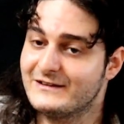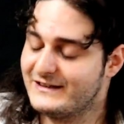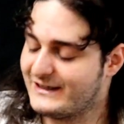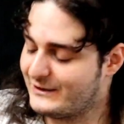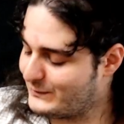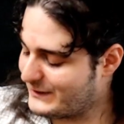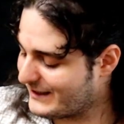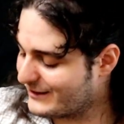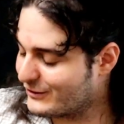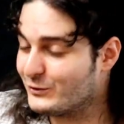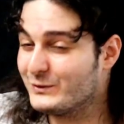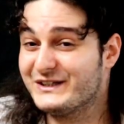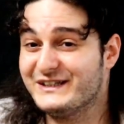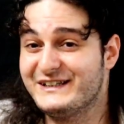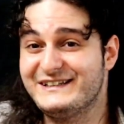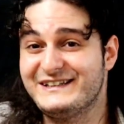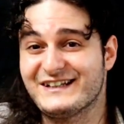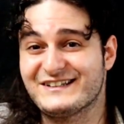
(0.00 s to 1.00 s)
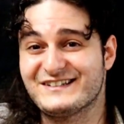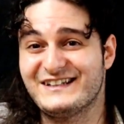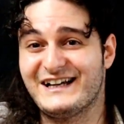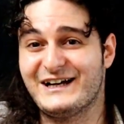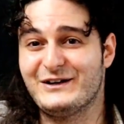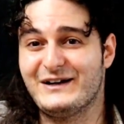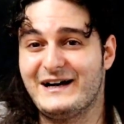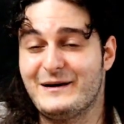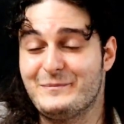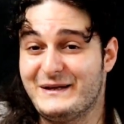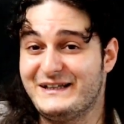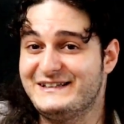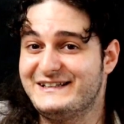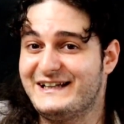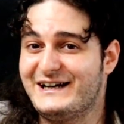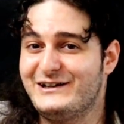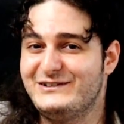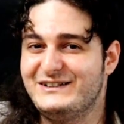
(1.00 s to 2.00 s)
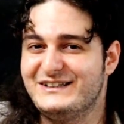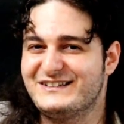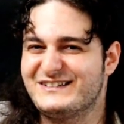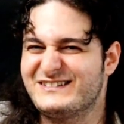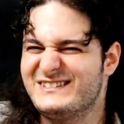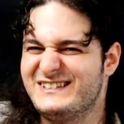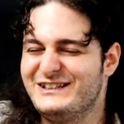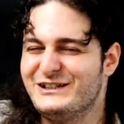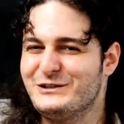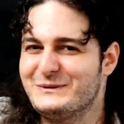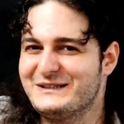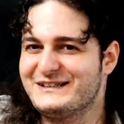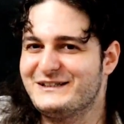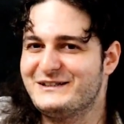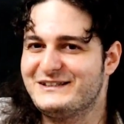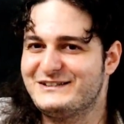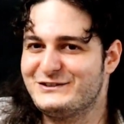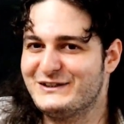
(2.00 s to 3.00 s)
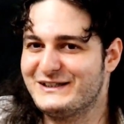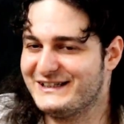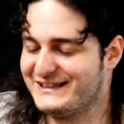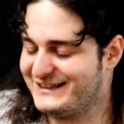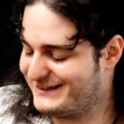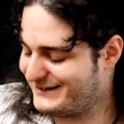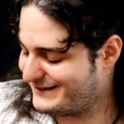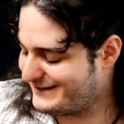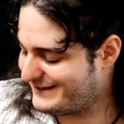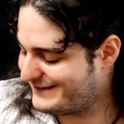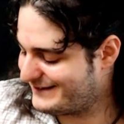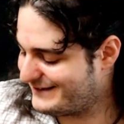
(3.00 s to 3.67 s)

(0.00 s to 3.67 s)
Then we can go with the index down, up and down. It's a little bit tricky here.